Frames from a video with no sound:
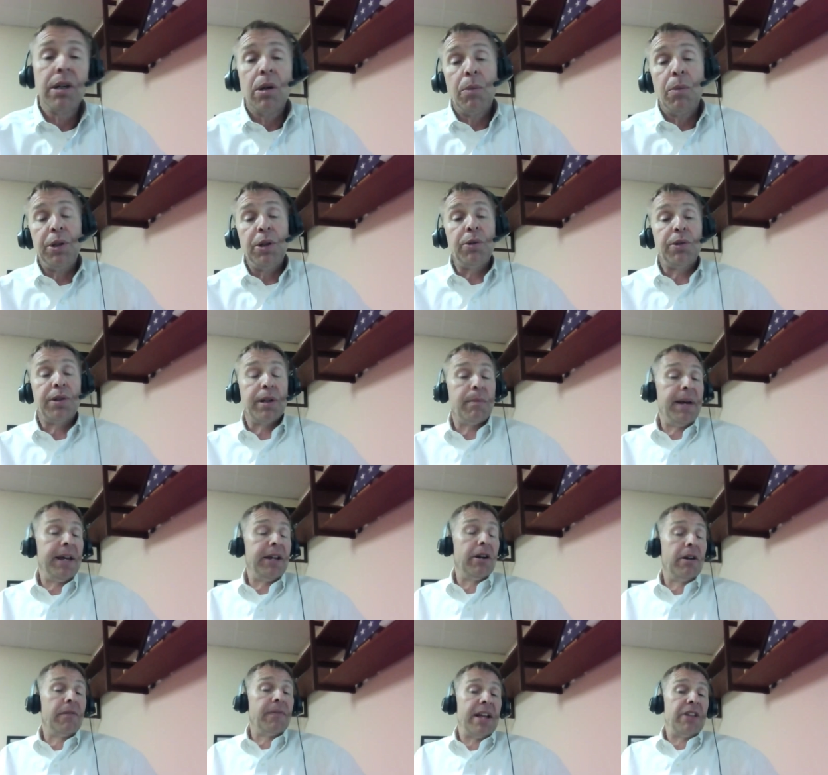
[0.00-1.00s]
We do some
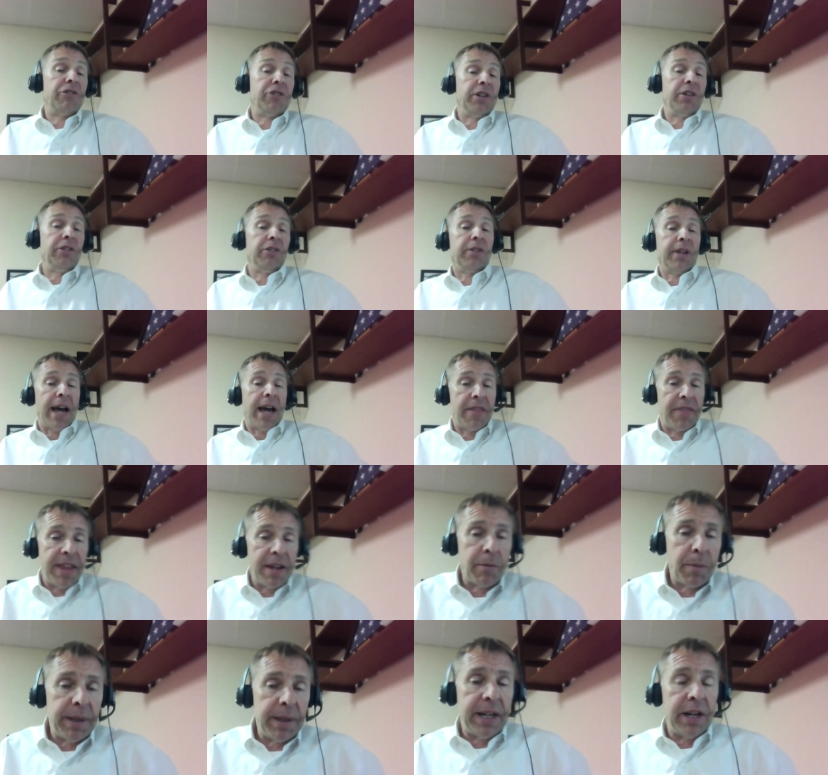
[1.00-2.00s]
interventions. I
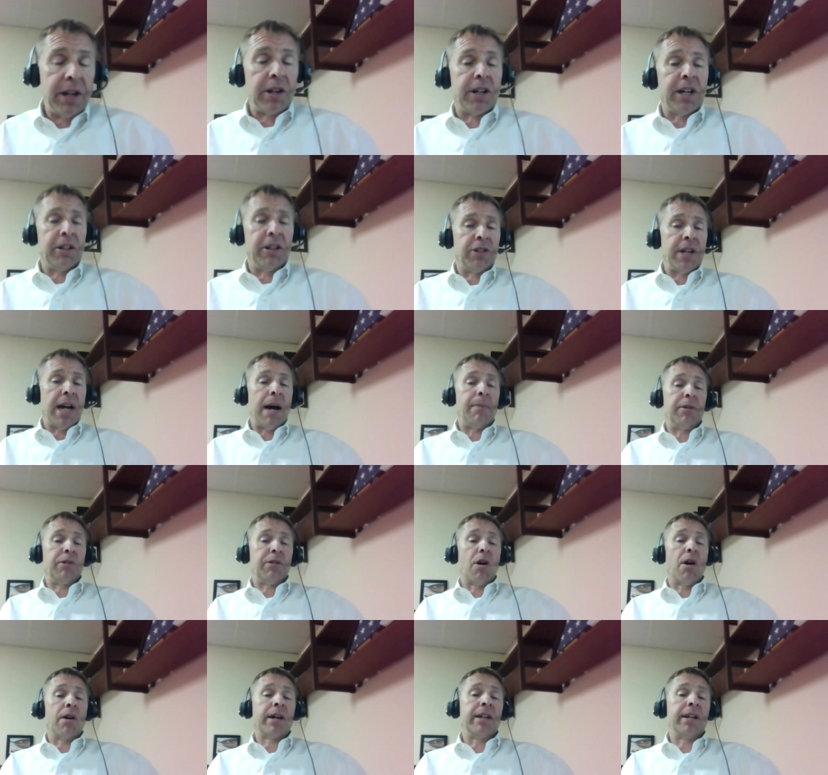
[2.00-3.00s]
think we did a good job of
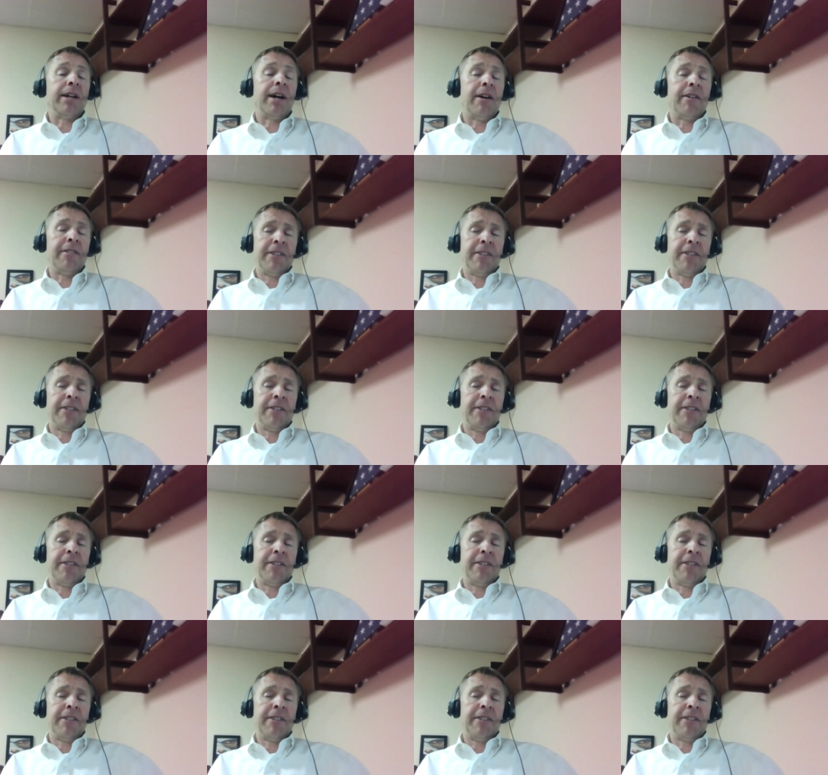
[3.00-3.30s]
talking